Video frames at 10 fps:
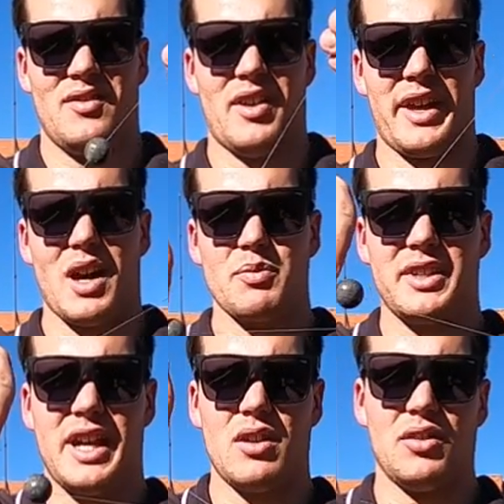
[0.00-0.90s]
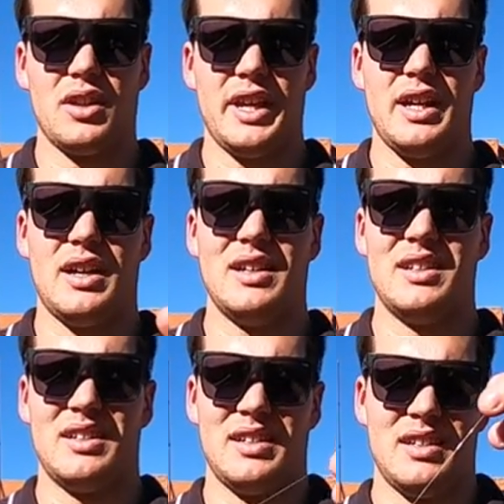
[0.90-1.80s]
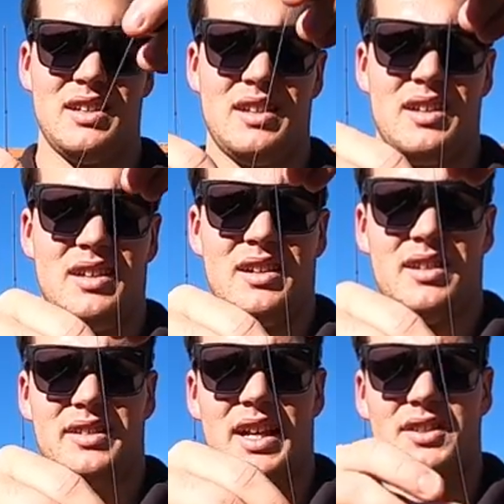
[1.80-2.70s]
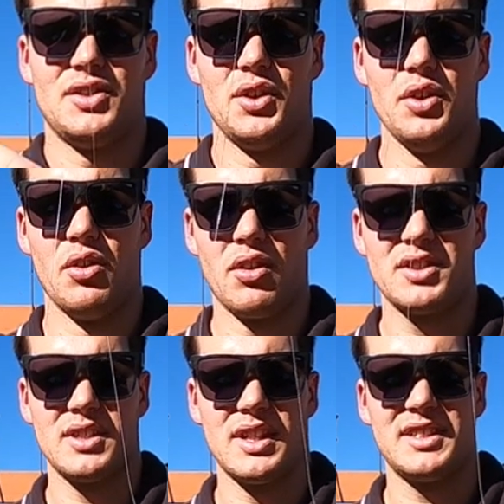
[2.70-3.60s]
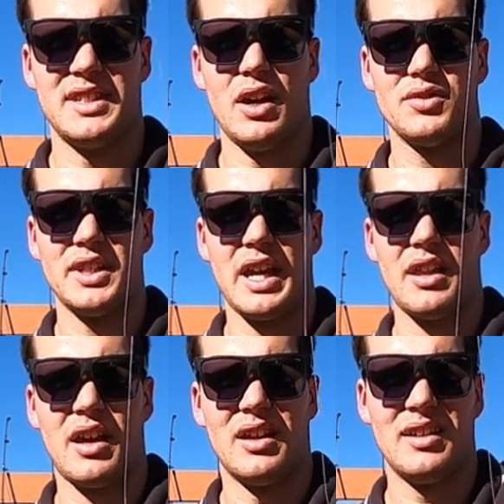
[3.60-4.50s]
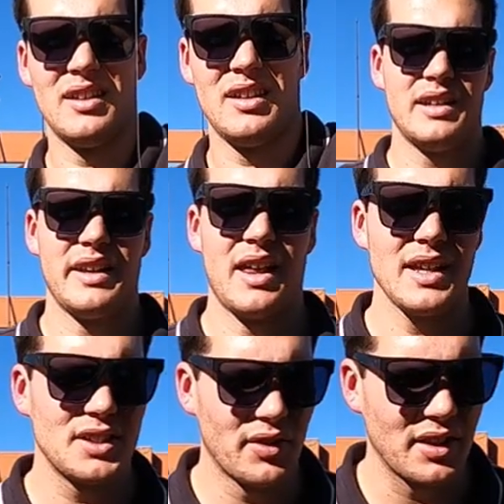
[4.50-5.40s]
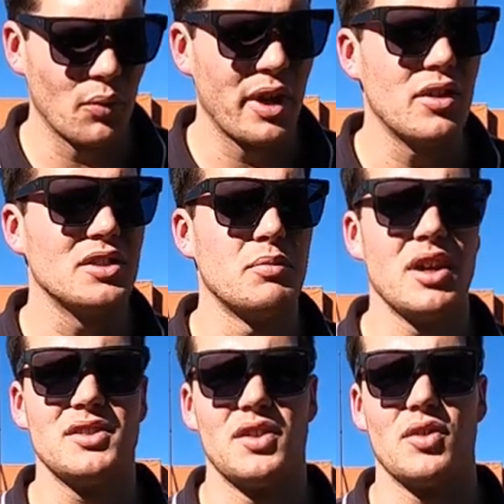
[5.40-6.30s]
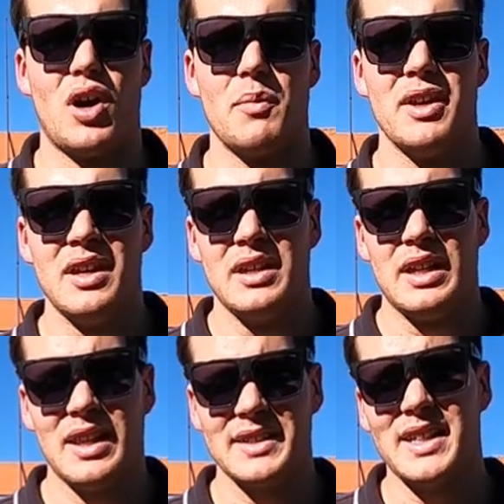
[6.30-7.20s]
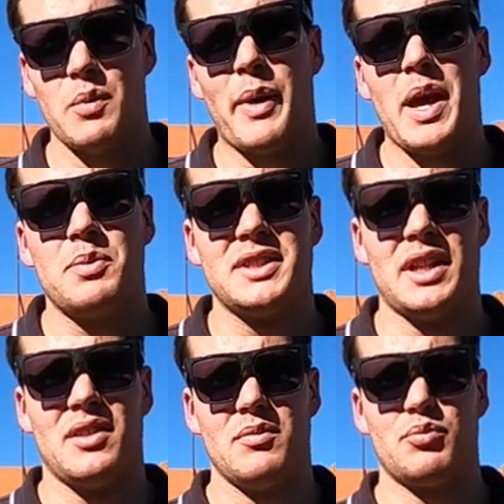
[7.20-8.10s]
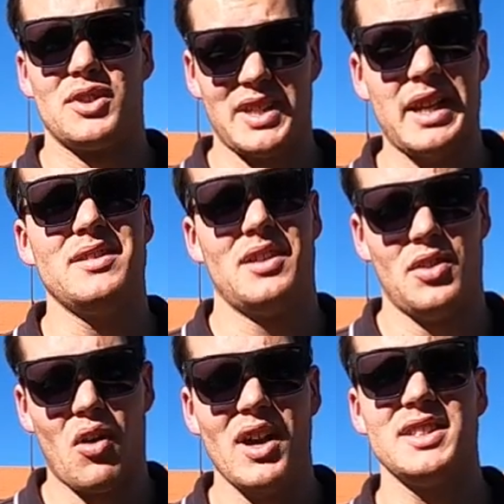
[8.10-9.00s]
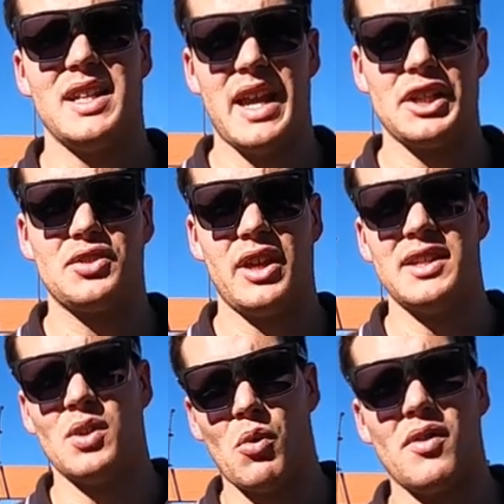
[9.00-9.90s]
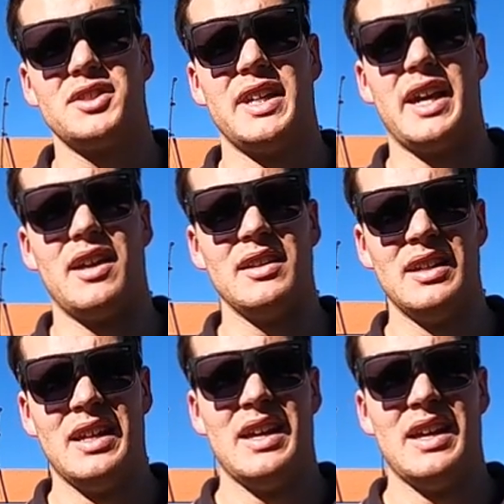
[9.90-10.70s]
running up and down on the leader, down to 2 hooks that are snelled together. Now that's the rig that we use most of the time. It lets that bait present nice and naturally as it wafts down.